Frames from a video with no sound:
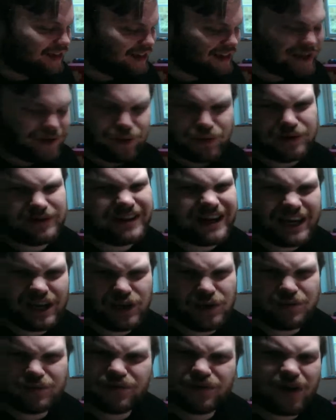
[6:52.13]
It would take you
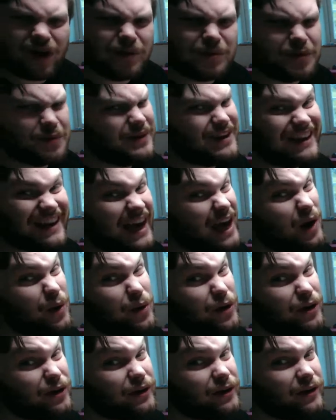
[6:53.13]
probably an
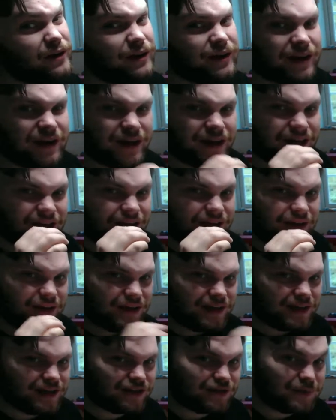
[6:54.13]
hour.
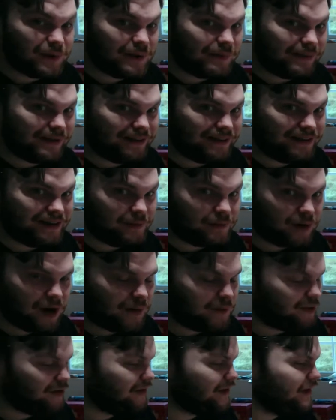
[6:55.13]
Spray painted it
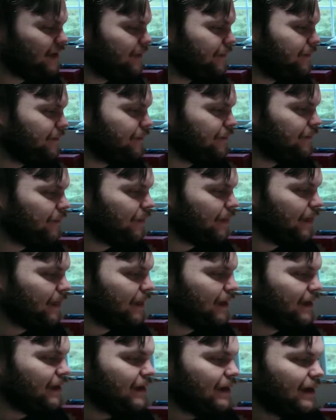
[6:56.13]
properly.
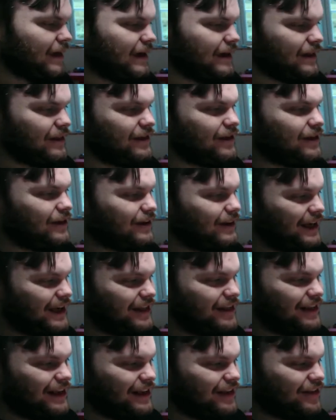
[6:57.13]
It's got nice
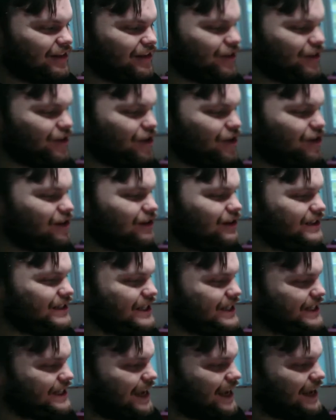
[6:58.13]
like skull
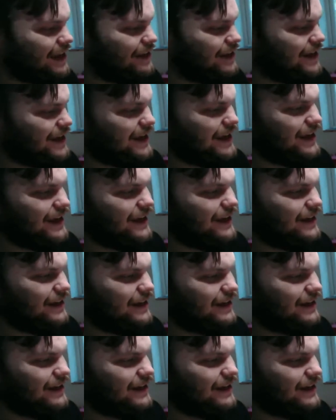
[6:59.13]
detailing.